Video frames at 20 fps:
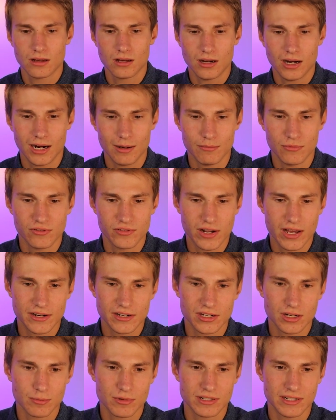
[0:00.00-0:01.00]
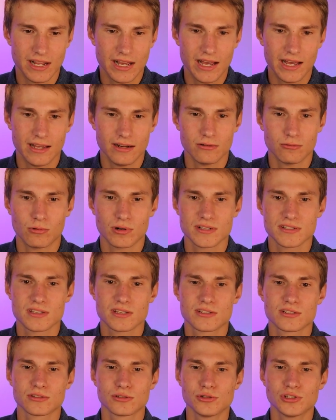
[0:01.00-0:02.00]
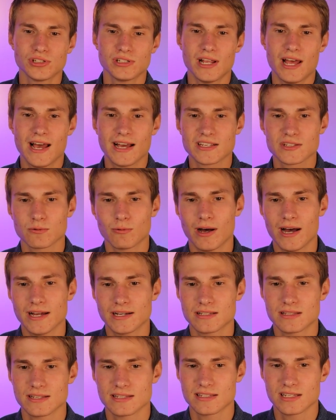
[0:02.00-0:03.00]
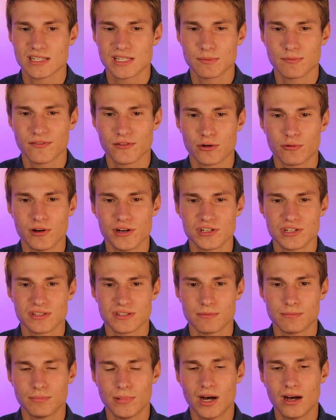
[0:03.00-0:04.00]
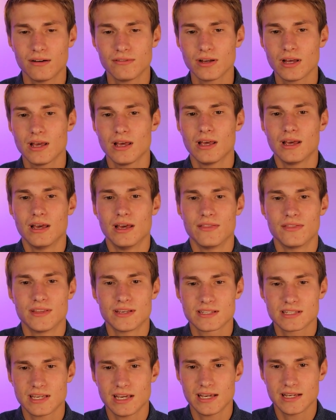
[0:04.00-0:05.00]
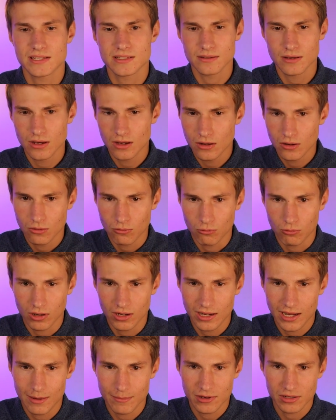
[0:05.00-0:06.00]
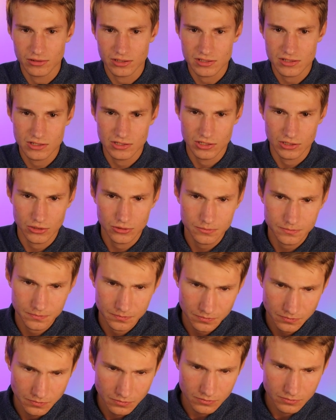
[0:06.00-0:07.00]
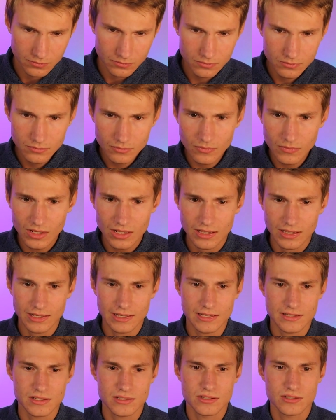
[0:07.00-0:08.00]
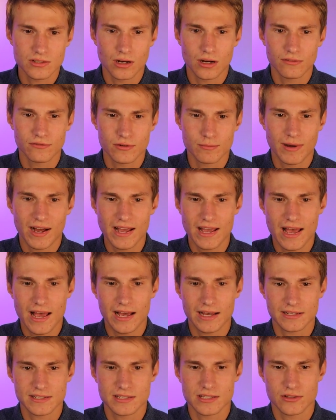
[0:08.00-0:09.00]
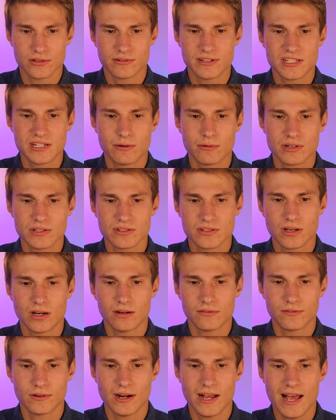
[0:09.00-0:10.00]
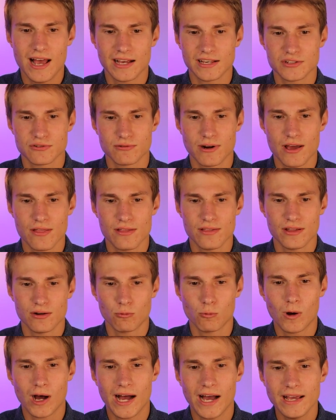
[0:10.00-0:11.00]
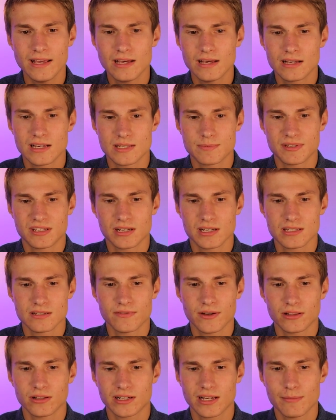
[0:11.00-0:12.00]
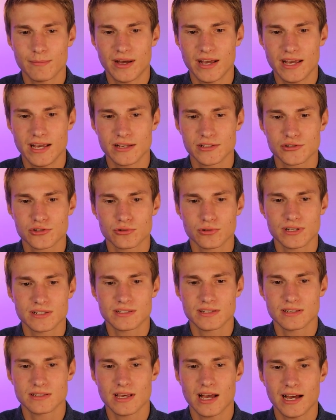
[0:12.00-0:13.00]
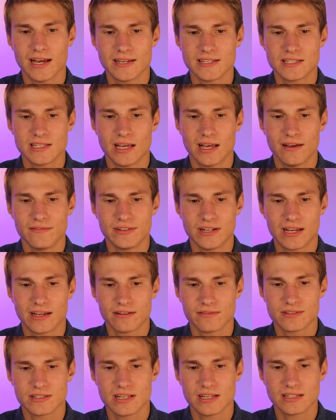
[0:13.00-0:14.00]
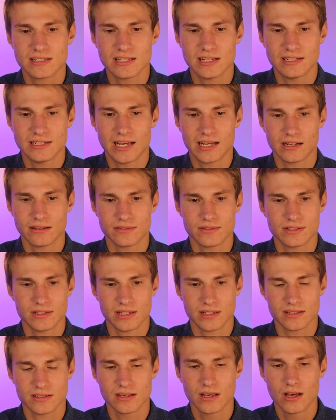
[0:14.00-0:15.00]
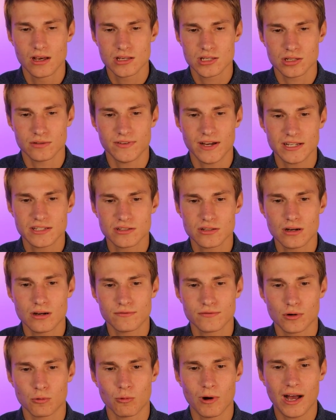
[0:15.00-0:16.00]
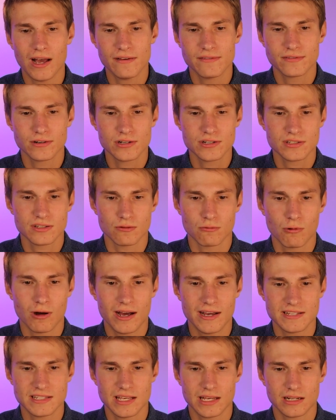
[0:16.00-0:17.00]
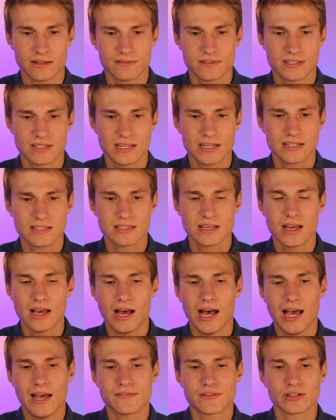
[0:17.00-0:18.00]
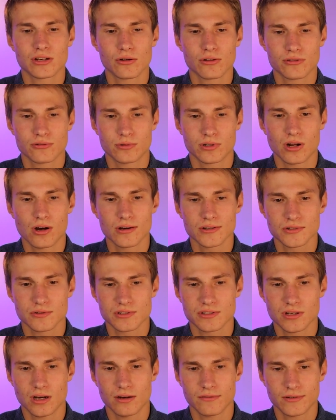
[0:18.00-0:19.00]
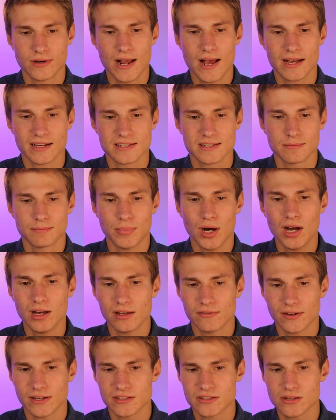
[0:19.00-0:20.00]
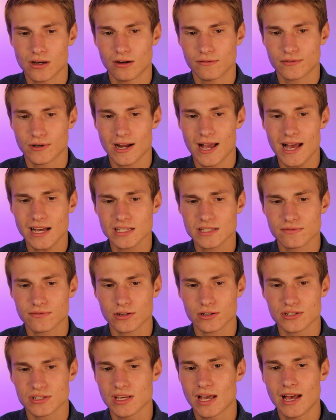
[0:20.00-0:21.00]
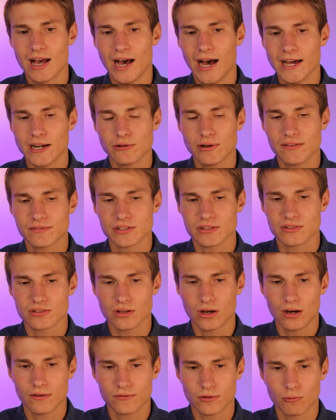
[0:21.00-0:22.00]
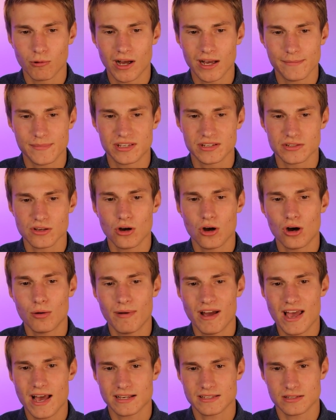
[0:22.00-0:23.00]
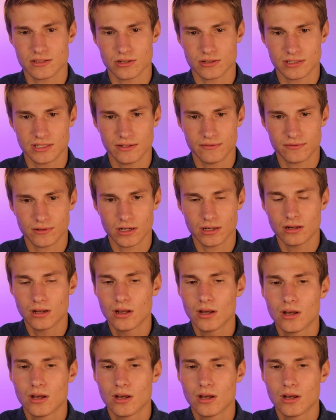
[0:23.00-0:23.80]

All right, moving on to number 9. What is the solution xy to the system of equations above? In this case, what I'm going to look to do is solve for my x. Now the reason I want to solve for x rather than y is because if I look at my answer choices, I see I have -6 and -6. So if I solve for y first and y is -6, I have to go through and also solve for x. But if I solve for x first, I don't have to solve for y because all my x's are different.